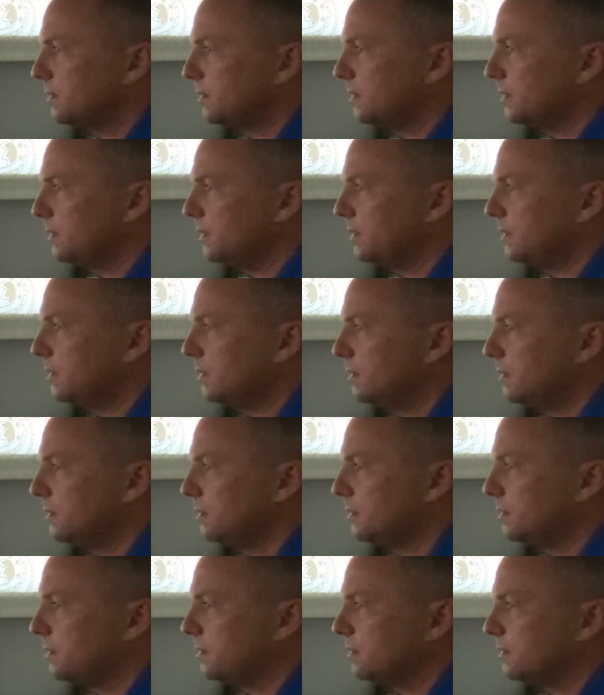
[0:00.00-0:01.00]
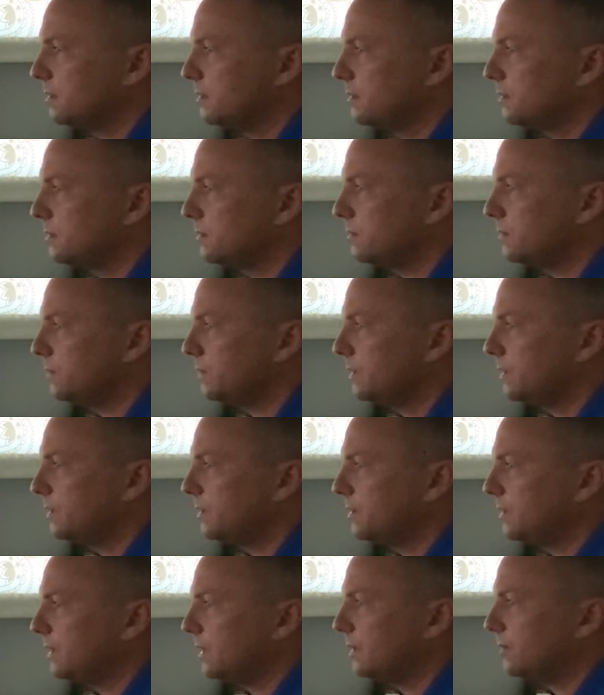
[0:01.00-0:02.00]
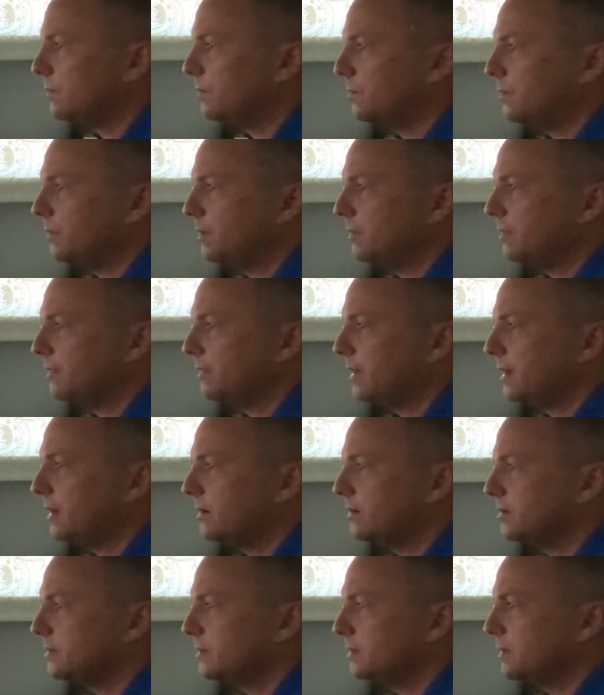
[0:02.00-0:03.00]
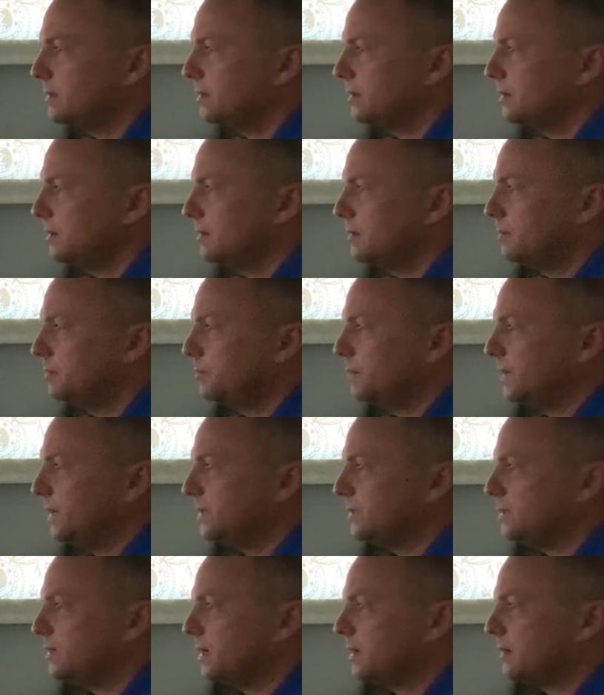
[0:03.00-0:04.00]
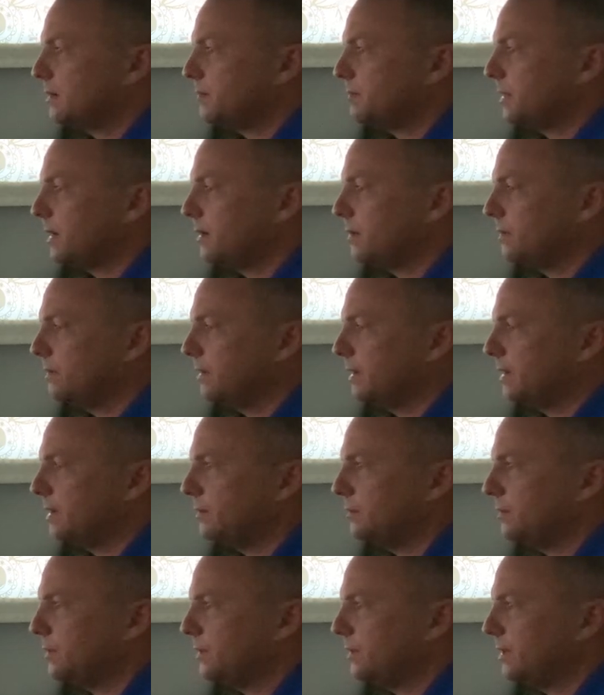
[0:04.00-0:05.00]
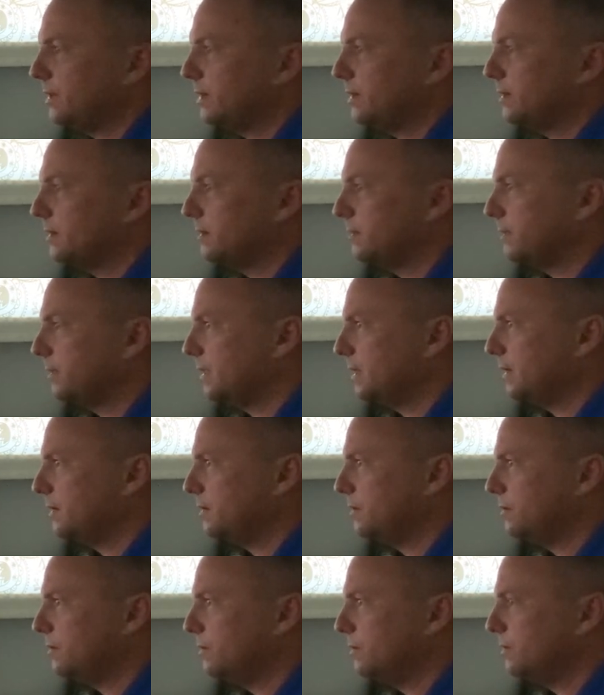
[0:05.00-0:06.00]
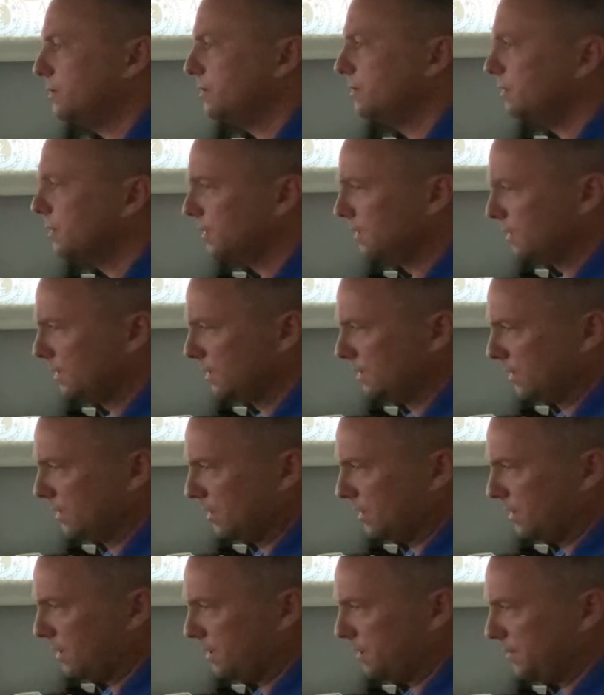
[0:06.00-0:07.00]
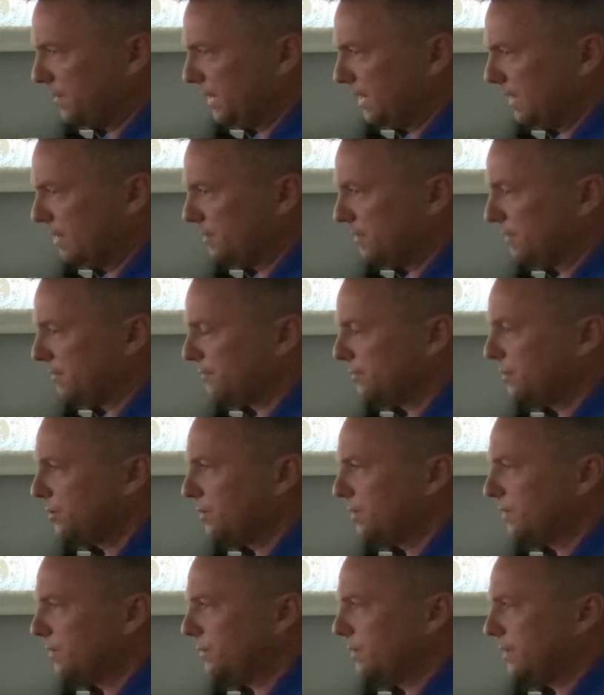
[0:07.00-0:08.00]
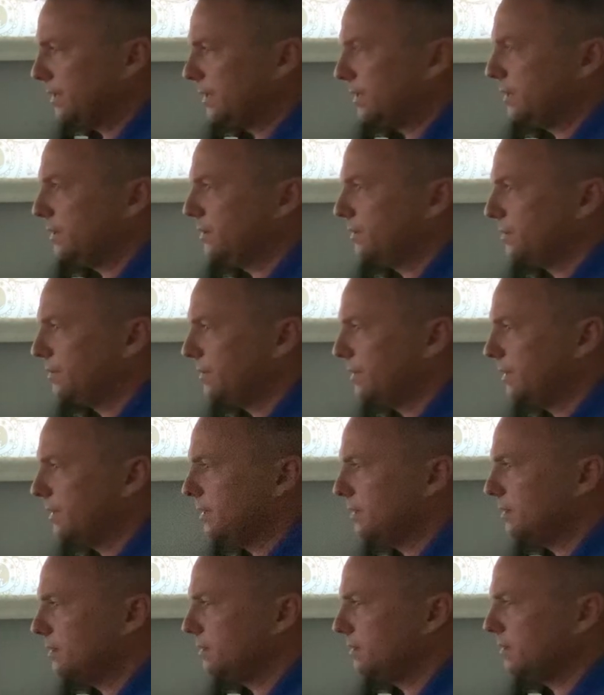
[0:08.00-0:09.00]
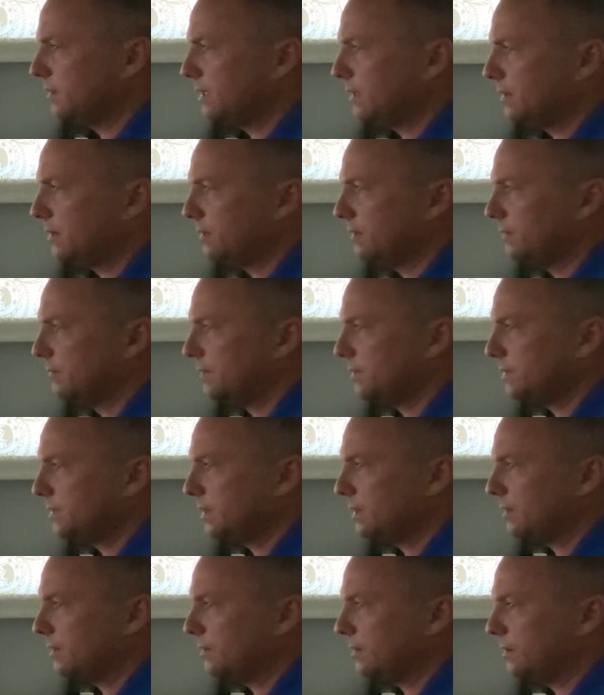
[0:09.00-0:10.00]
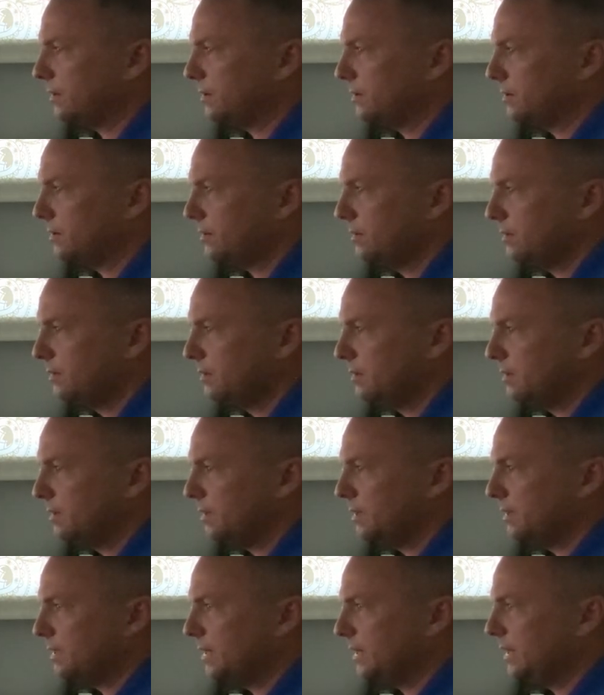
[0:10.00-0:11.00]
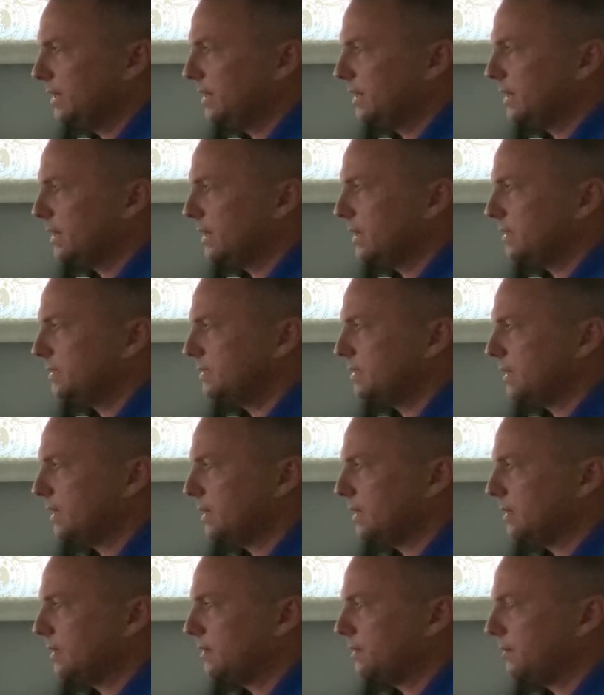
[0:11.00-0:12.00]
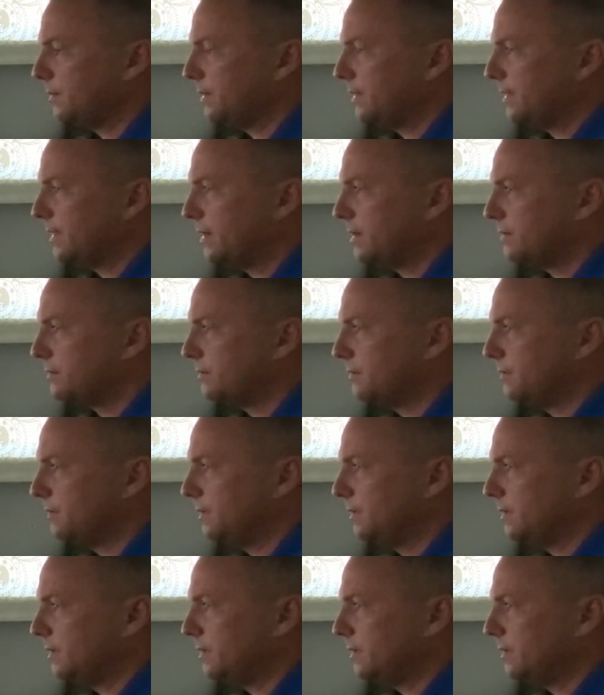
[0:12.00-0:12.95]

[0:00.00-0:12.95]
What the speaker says: And we are now at 1000. Pitch down, power down. We'll go ahead and come to that known RPM of 2100. That'll give us our 90 knots and 1000 feet.